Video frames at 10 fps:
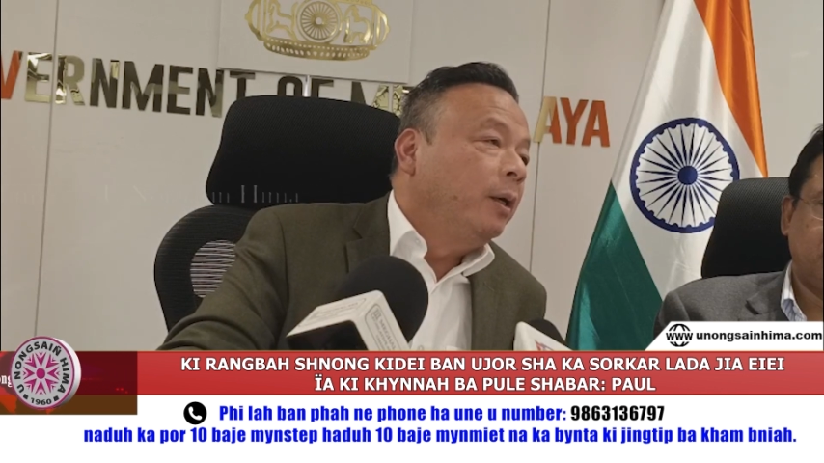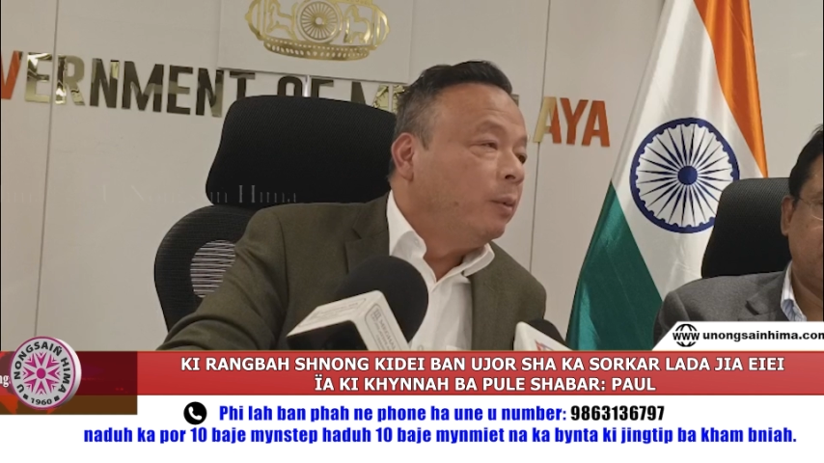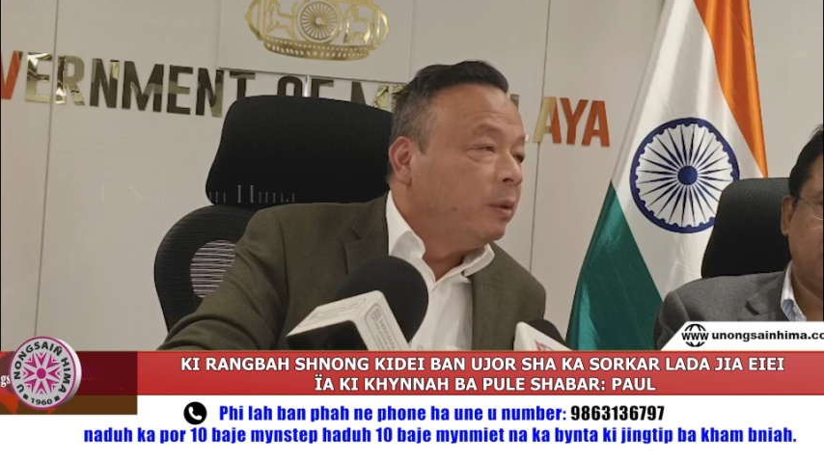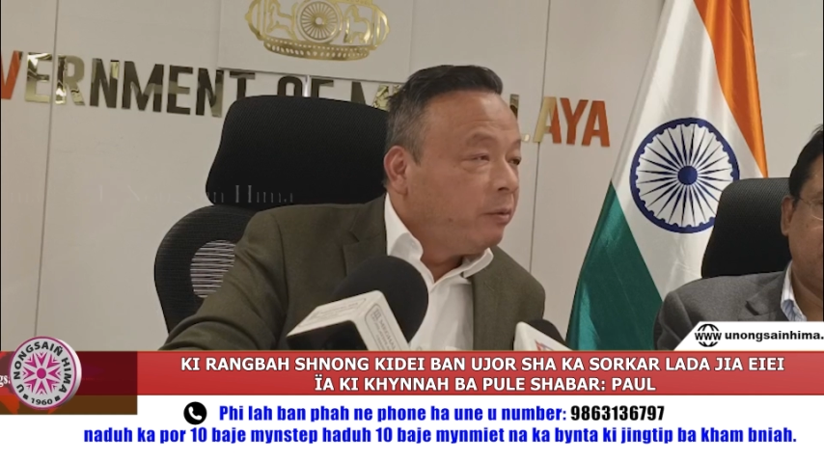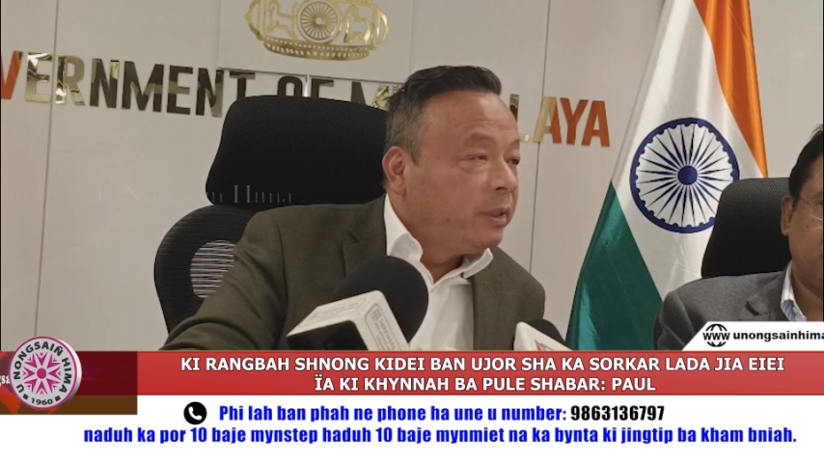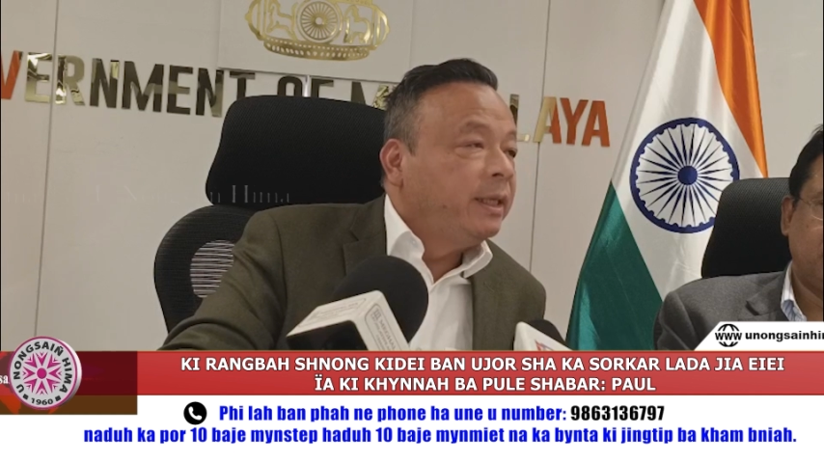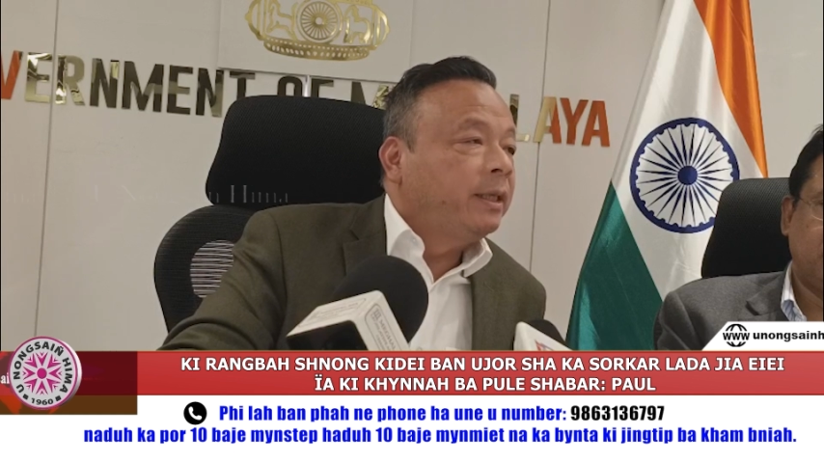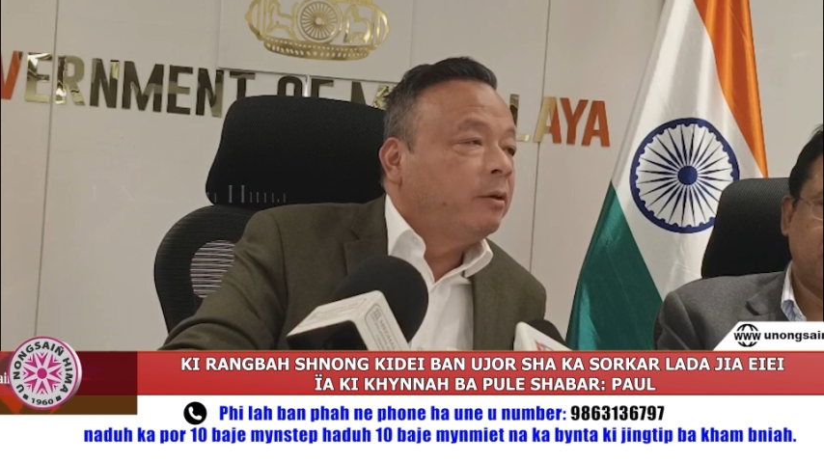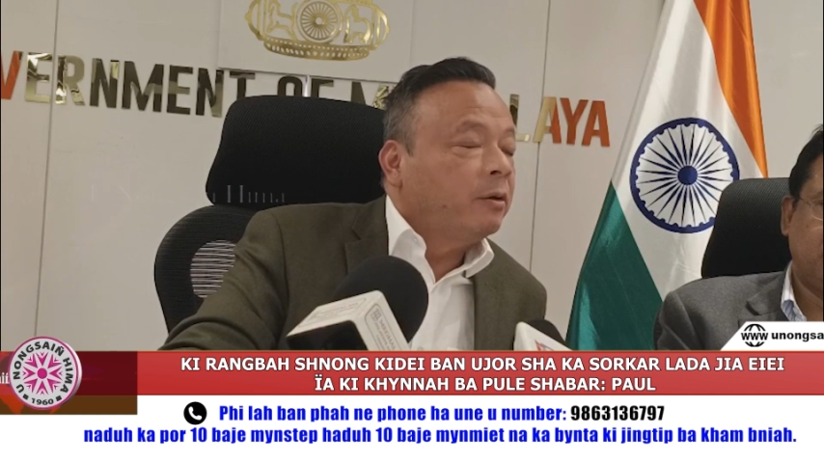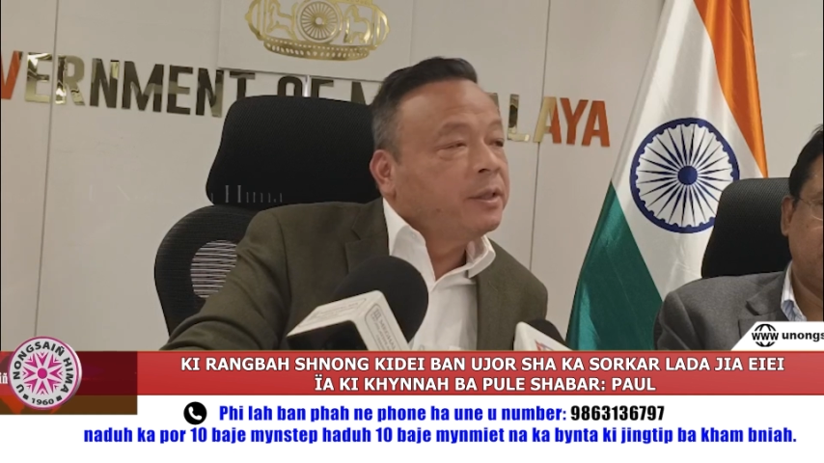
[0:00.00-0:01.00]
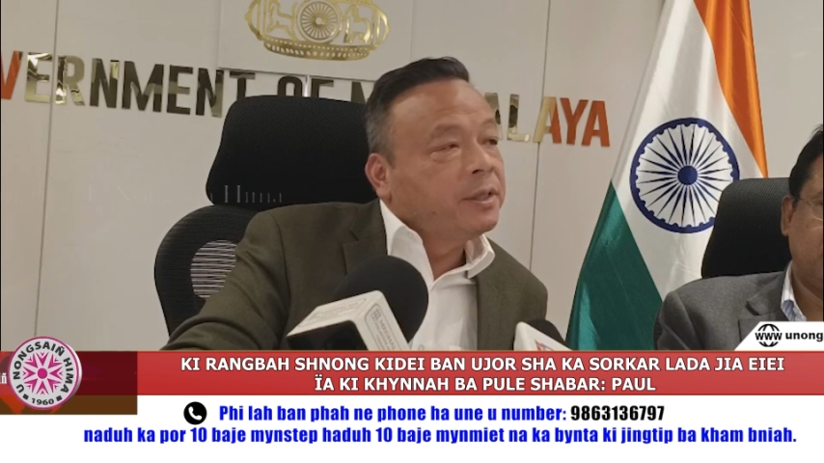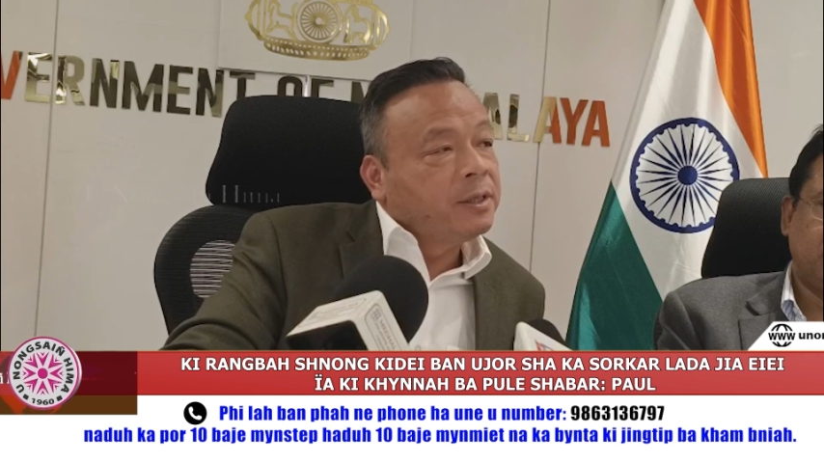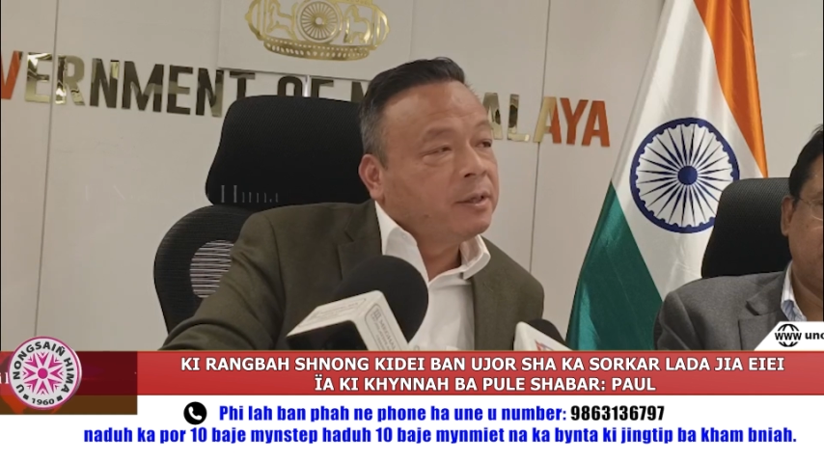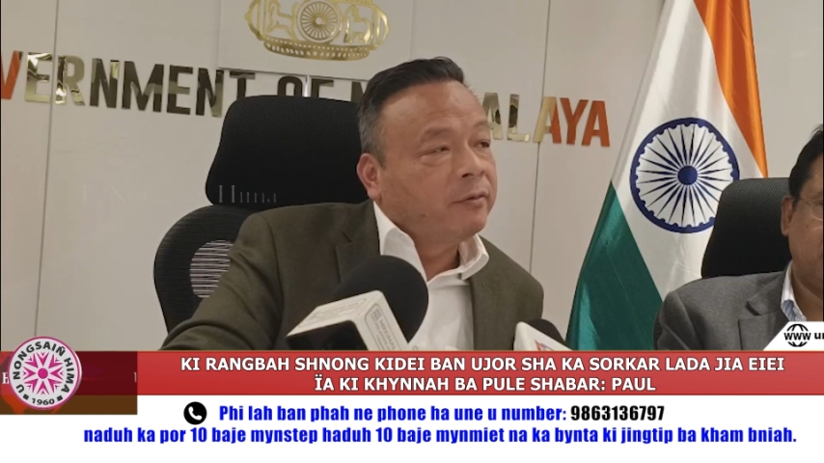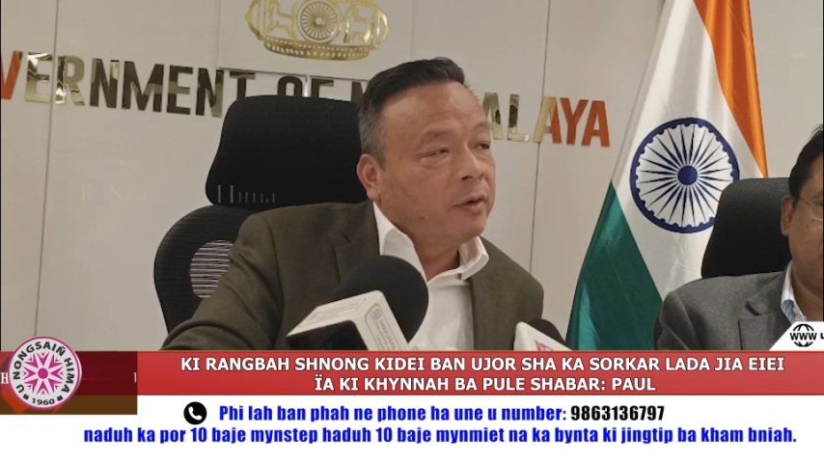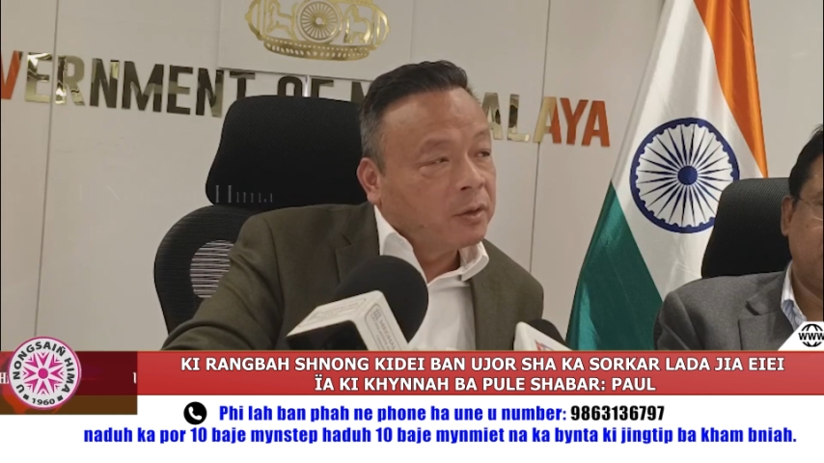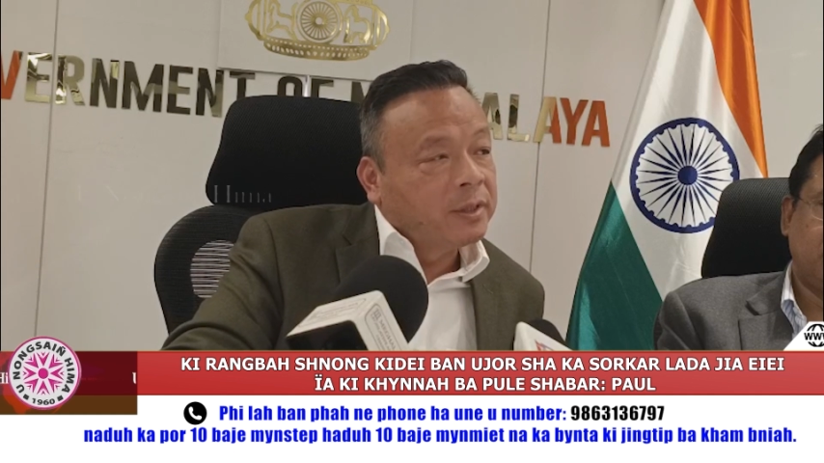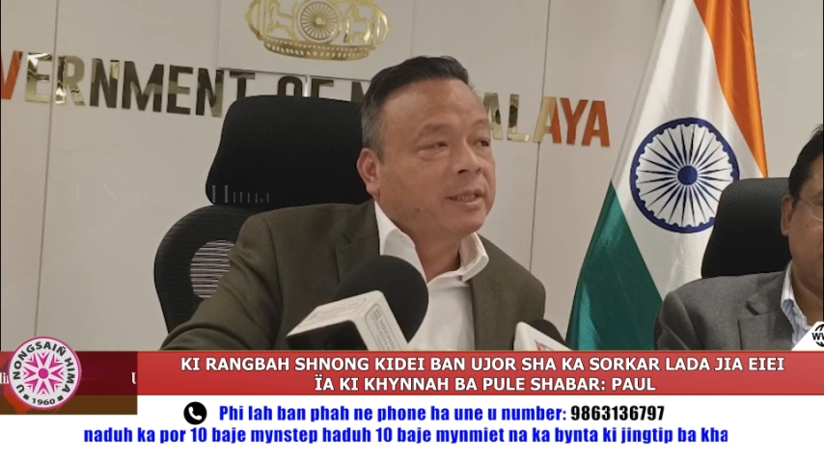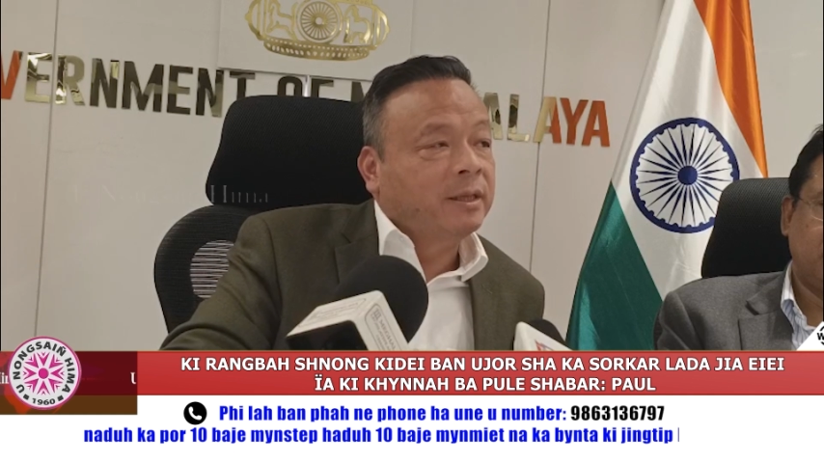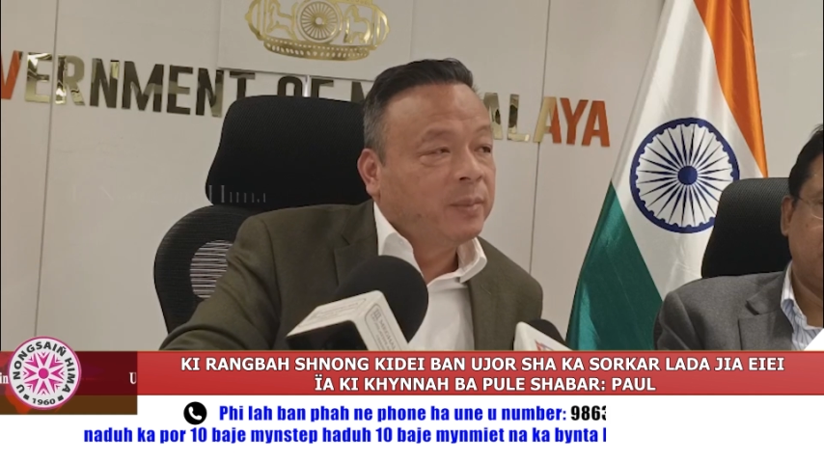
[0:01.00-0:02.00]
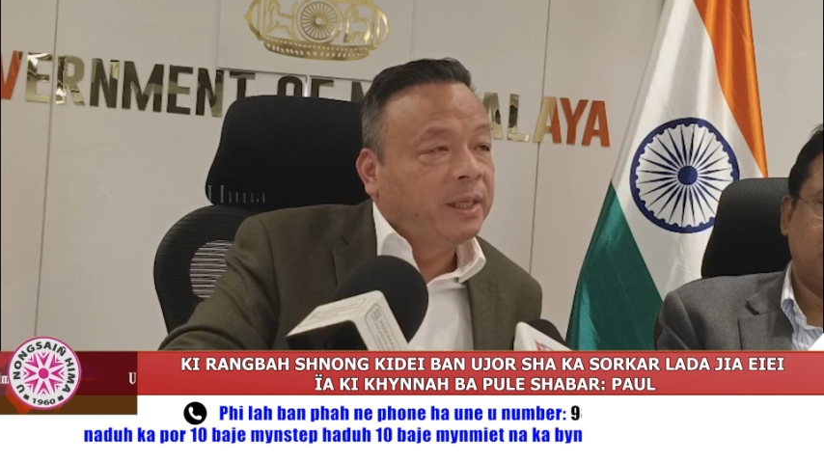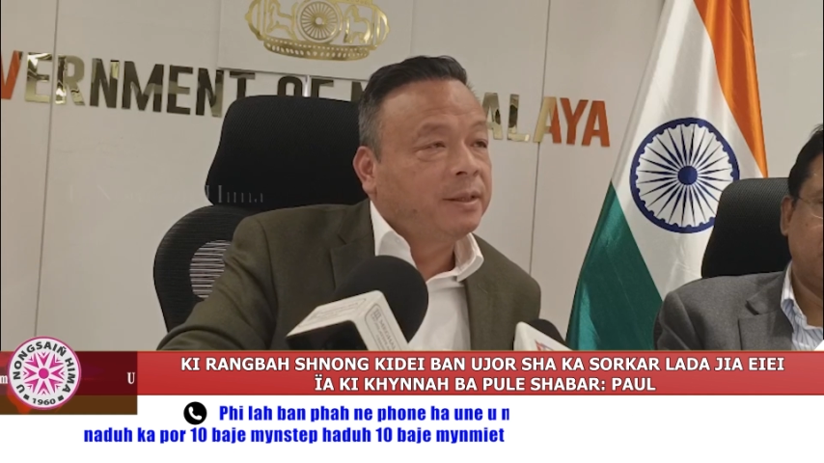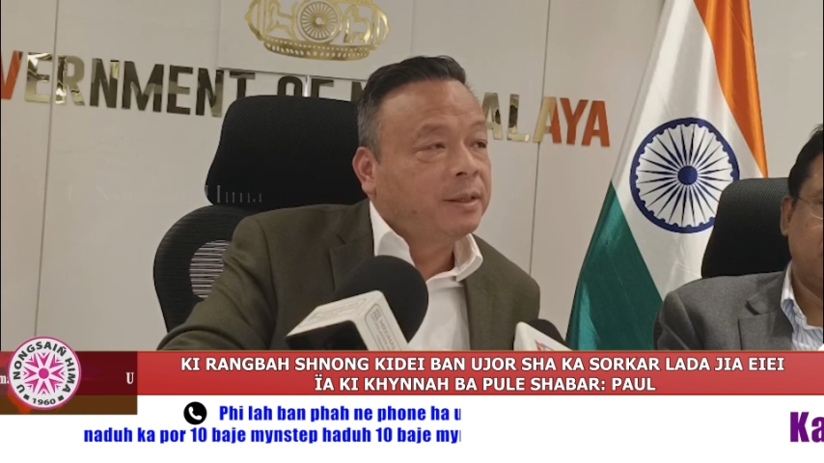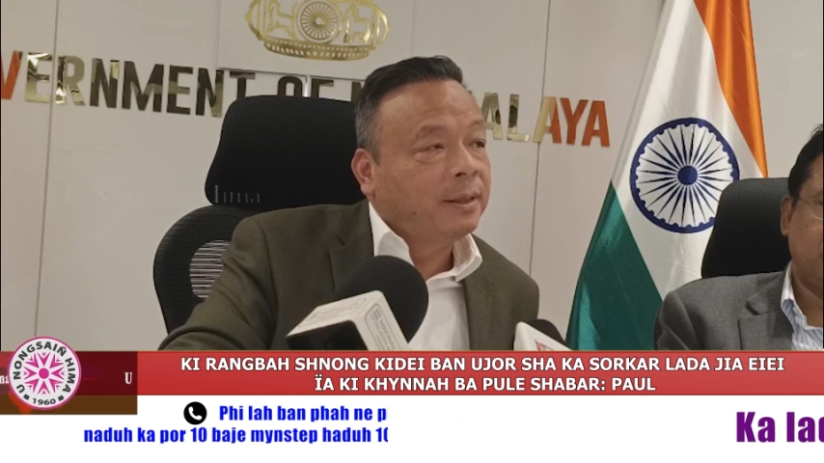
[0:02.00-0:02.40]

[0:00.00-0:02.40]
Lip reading: We will take cognizance of all such complaints.